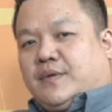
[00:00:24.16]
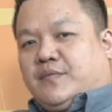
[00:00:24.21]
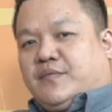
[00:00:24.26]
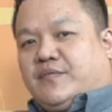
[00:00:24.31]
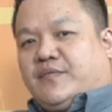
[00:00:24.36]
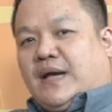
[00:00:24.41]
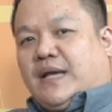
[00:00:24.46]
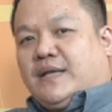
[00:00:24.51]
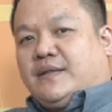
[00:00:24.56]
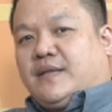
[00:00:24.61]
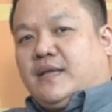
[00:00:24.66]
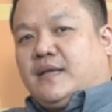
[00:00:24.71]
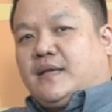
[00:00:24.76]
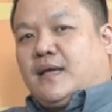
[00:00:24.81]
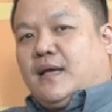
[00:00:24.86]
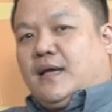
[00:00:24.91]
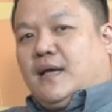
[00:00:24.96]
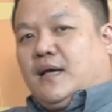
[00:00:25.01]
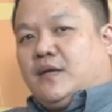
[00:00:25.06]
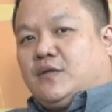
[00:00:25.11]

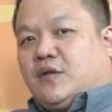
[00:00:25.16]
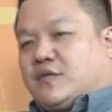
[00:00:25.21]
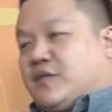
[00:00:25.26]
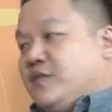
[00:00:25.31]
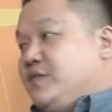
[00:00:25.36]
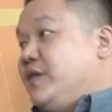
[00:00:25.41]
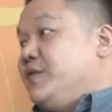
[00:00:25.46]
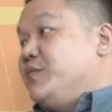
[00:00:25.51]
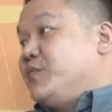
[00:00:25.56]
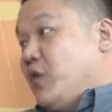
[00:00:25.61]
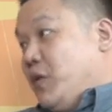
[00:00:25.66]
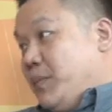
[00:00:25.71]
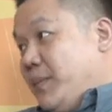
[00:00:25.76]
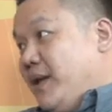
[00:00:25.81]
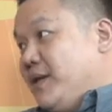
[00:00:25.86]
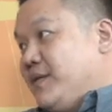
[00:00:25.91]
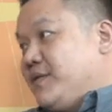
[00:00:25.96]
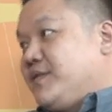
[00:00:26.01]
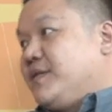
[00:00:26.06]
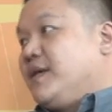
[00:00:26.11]
inviting Dr. James
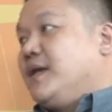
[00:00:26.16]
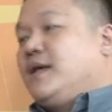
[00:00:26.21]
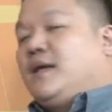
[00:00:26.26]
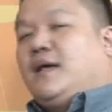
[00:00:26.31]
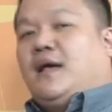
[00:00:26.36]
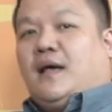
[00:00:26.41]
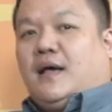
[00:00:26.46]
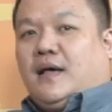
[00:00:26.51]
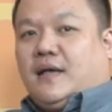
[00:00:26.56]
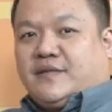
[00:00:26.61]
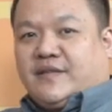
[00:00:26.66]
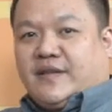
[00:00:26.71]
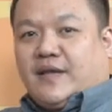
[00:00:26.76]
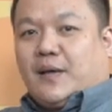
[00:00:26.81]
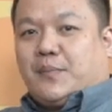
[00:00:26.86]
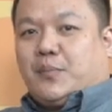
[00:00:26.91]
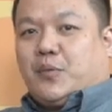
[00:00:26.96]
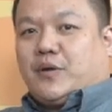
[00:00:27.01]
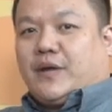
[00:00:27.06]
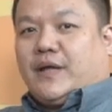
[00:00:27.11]
Gomez, a
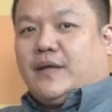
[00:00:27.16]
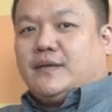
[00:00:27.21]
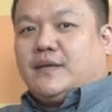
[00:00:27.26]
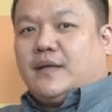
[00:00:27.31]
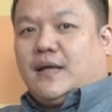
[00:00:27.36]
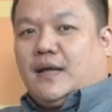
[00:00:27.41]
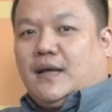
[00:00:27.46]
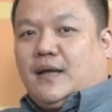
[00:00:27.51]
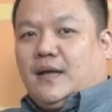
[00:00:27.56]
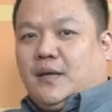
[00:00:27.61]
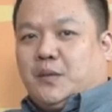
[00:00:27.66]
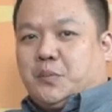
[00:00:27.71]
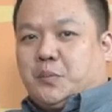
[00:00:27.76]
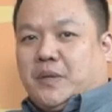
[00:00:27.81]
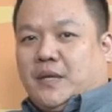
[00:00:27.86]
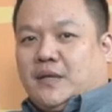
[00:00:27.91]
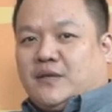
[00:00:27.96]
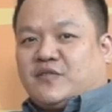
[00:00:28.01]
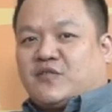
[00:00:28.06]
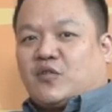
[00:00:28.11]
Singaporean
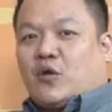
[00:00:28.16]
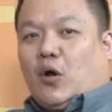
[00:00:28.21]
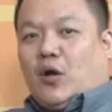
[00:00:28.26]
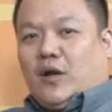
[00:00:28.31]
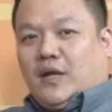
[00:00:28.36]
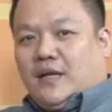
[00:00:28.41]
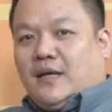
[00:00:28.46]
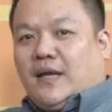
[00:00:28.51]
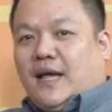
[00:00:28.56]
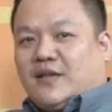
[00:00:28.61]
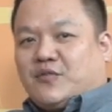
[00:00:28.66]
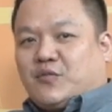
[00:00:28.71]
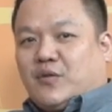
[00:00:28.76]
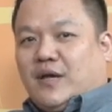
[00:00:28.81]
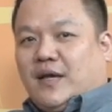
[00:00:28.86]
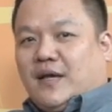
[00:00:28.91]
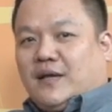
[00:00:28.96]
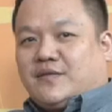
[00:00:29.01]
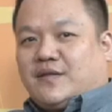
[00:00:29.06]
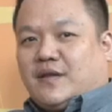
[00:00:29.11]
scholar as
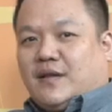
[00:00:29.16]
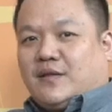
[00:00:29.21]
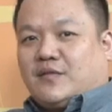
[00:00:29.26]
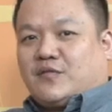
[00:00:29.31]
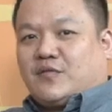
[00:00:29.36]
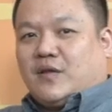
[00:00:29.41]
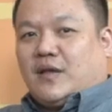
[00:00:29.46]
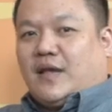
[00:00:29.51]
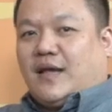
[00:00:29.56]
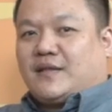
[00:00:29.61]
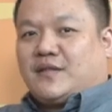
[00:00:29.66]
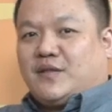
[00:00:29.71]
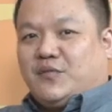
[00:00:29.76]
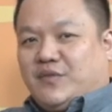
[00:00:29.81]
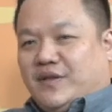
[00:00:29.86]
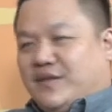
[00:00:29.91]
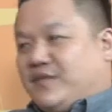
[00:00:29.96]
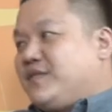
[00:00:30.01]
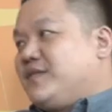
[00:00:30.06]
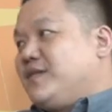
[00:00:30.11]
well as an
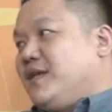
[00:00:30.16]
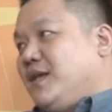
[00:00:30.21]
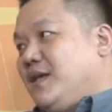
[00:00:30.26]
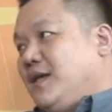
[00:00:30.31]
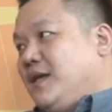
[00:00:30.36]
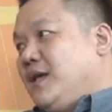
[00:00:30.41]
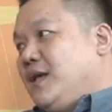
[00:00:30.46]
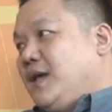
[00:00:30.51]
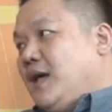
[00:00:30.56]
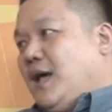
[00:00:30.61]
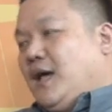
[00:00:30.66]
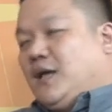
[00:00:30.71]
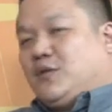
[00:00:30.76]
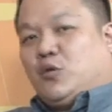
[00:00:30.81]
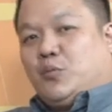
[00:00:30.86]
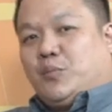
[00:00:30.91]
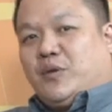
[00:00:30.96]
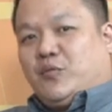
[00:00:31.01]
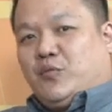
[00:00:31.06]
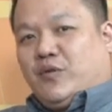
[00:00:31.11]
activist,
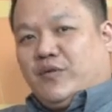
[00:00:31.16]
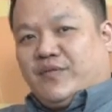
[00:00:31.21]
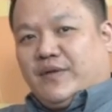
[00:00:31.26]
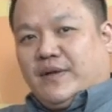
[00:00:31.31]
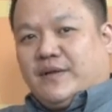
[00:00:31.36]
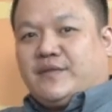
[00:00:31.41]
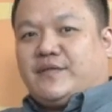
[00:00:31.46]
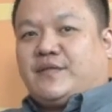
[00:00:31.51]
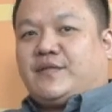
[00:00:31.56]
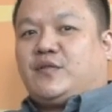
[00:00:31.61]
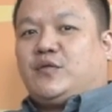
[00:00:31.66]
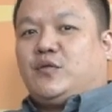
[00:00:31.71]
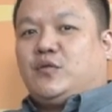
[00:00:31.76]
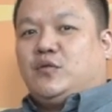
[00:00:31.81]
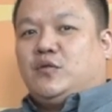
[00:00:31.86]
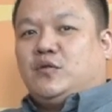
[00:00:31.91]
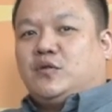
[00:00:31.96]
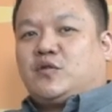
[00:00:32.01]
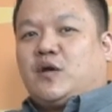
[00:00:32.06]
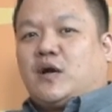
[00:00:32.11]
to be with us
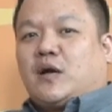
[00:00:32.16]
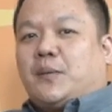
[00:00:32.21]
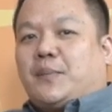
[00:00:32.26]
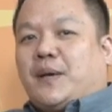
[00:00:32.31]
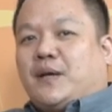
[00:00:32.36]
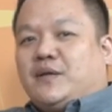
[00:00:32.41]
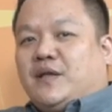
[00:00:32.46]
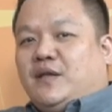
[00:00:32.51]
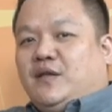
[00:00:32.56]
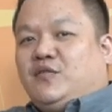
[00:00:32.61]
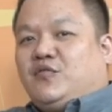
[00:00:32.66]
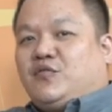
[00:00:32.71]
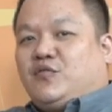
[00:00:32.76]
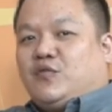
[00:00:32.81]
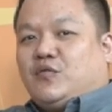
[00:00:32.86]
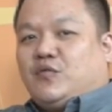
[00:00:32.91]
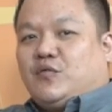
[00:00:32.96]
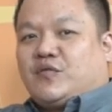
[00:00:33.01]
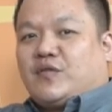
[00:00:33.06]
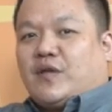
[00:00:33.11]
to talk about the
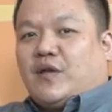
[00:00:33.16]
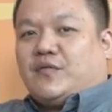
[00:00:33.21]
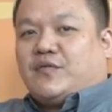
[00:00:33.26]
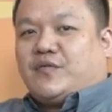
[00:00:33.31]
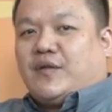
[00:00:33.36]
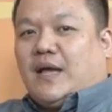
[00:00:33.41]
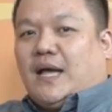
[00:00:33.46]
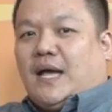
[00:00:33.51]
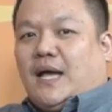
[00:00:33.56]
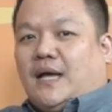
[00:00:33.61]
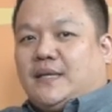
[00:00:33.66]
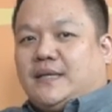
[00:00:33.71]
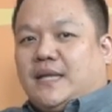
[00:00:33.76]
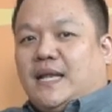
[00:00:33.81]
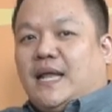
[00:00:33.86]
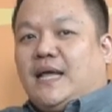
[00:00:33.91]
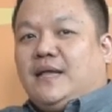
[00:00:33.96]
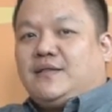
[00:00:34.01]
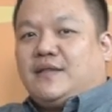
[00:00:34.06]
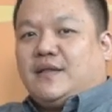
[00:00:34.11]
issues of
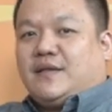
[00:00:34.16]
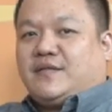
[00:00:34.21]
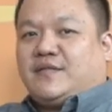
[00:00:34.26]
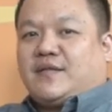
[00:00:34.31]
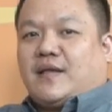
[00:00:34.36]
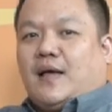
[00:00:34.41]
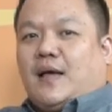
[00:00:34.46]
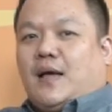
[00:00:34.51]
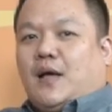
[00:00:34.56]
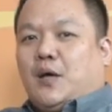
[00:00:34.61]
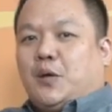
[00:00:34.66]
the latest,